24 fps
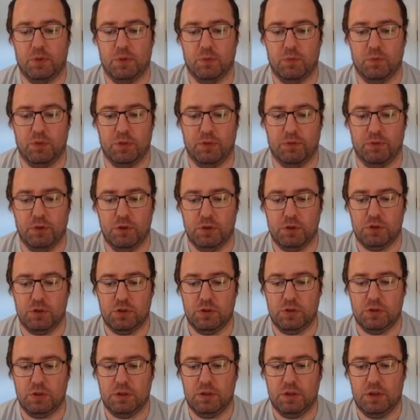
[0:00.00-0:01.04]
with the
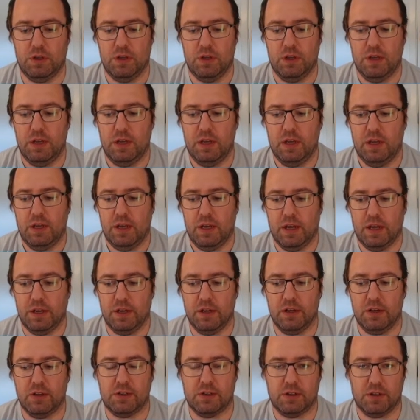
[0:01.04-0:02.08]
version, and
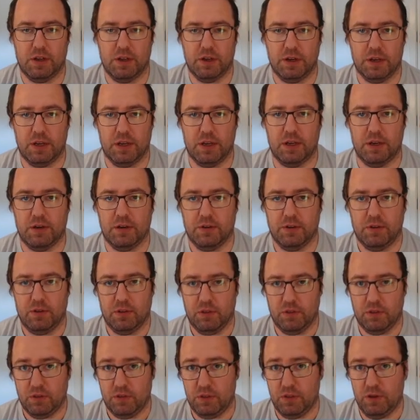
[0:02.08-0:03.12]
it'll start again.
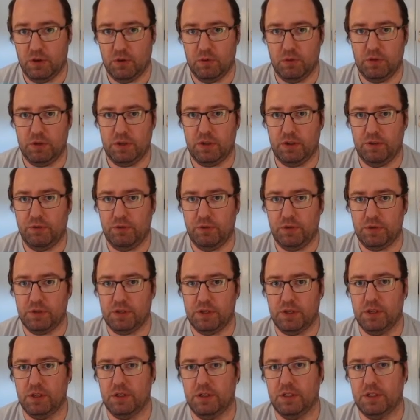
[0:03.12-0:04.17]
The only difference
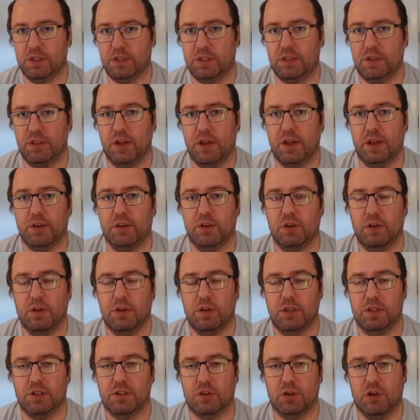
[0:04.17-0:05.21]
here is that
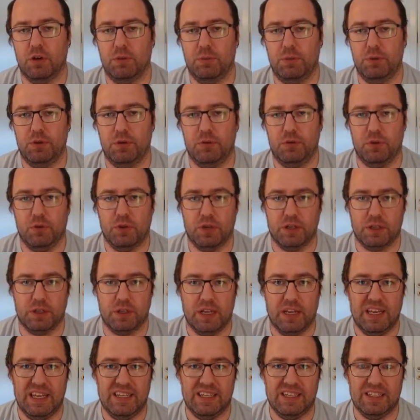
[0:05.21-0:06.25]
in Scopio you
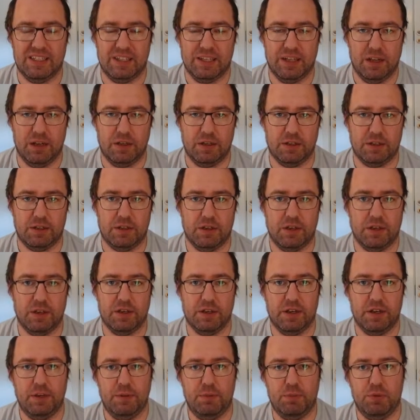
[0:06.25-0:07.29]
can tell it
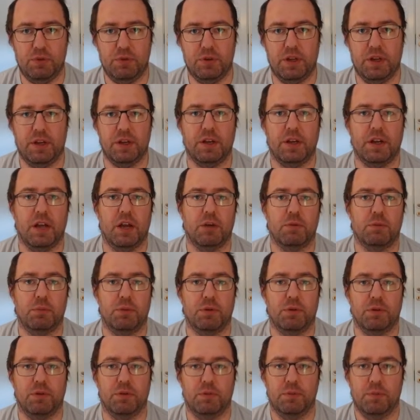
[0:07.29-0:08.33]
an input and an
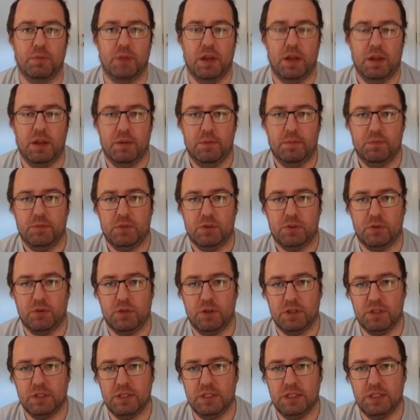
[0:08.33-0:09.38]
output. So it
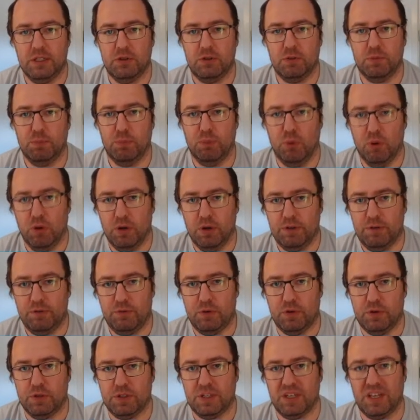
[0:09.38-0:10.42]
doesn't need to pull it
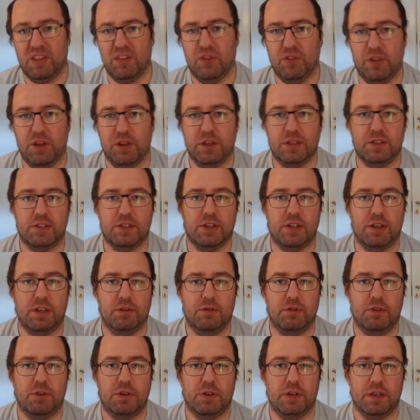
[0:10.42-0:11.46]
first and then
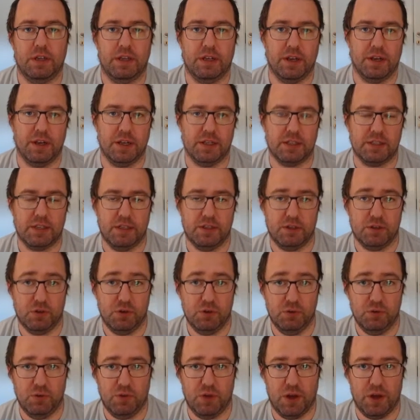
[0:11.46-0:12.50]
save it. It can actually
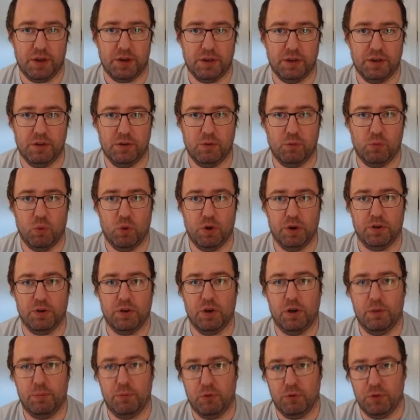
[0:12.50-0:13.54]
do that in one
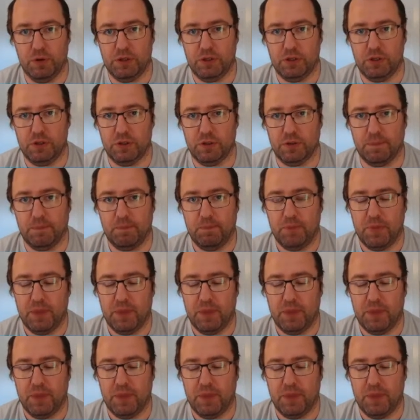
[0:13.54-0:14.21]
operation.